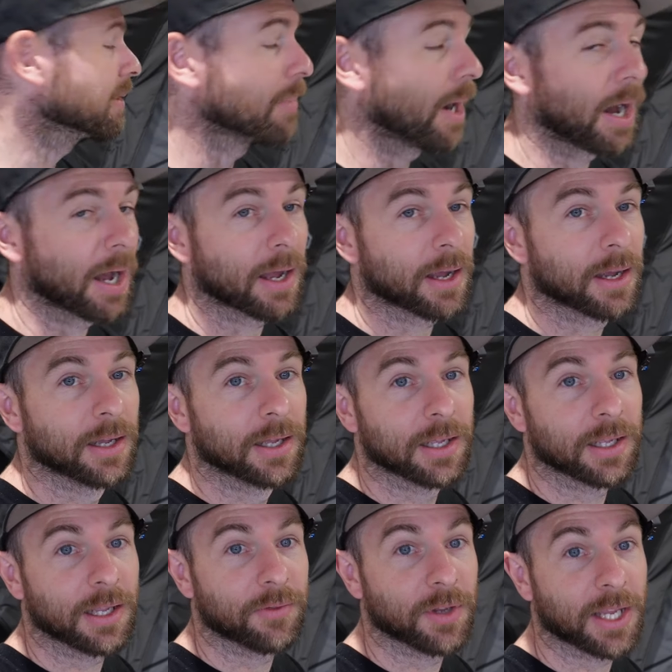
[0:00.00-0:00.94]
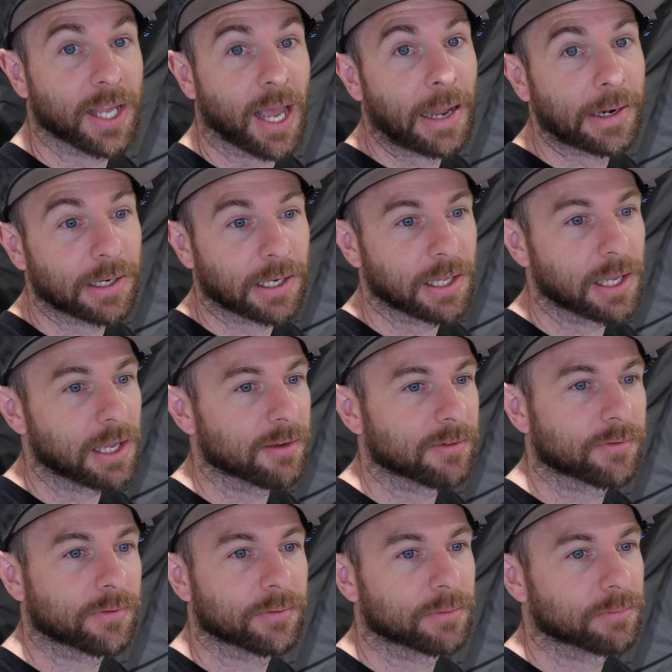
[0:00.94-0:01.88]
But if you can
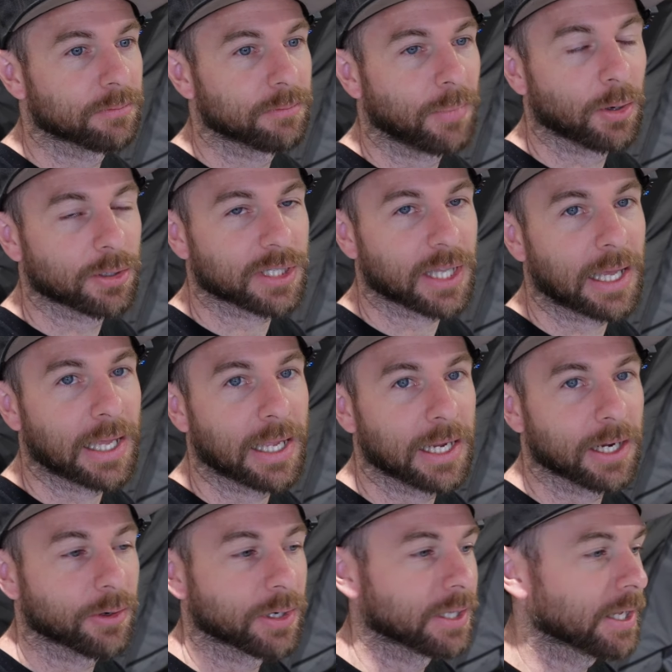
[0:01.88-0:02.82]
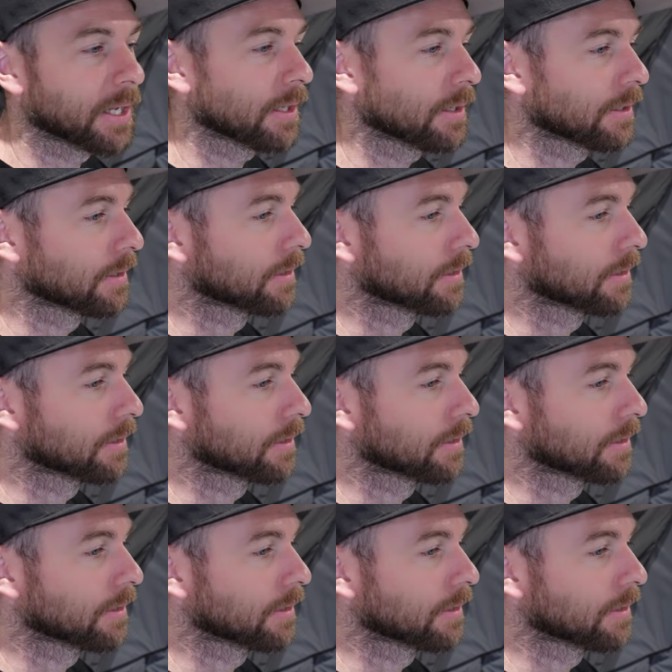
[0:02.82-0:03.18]
leave most of that air in there,